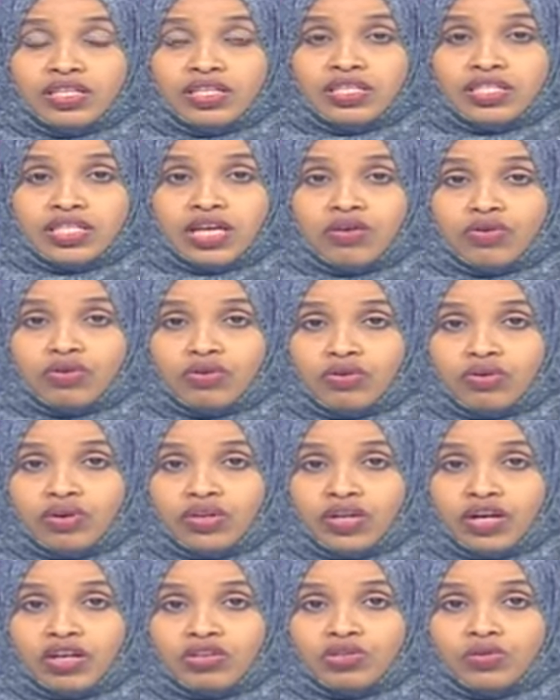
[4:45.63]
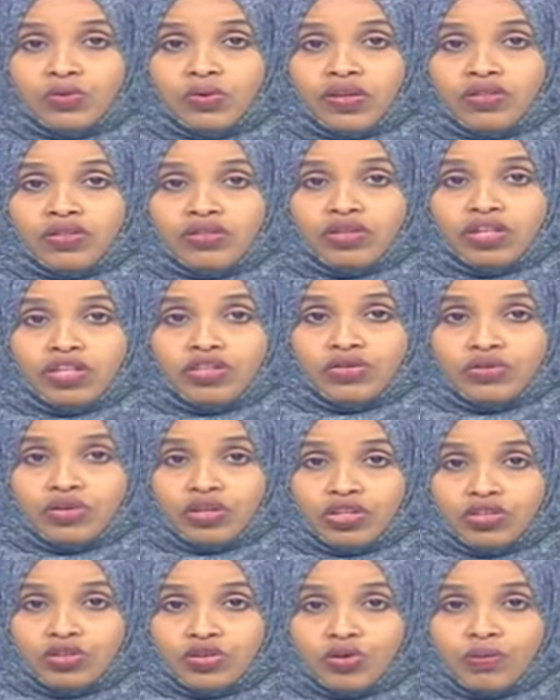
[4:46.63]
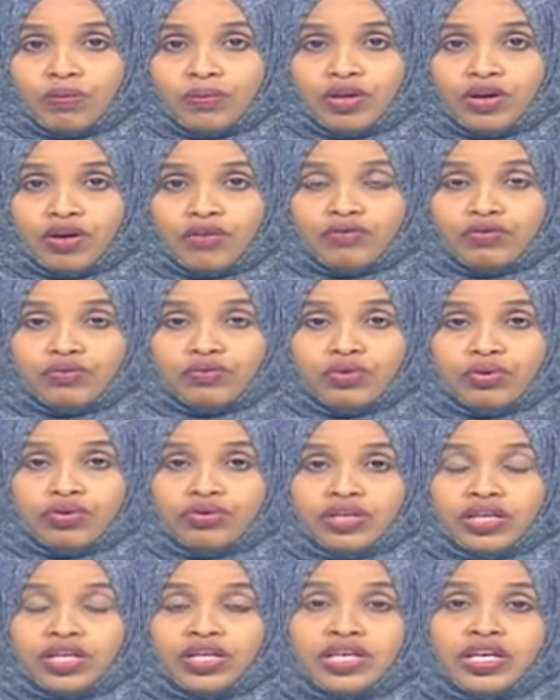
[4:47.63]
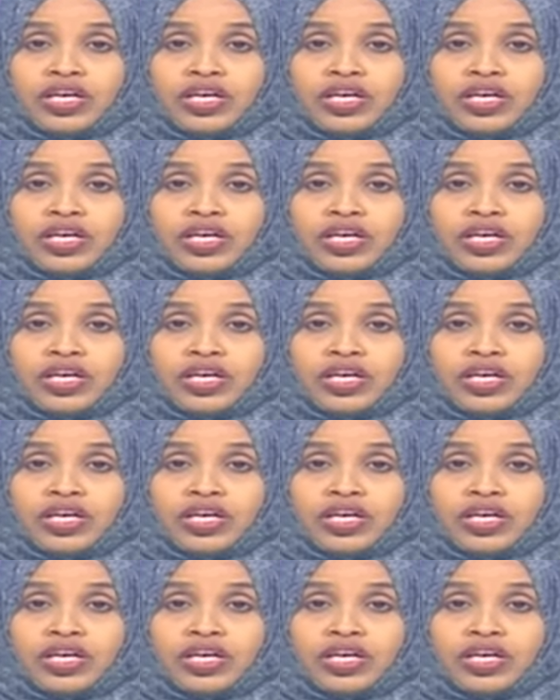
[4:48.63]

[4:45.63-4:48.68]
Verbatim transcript: the South Corridor toward the Ethiopia of the road.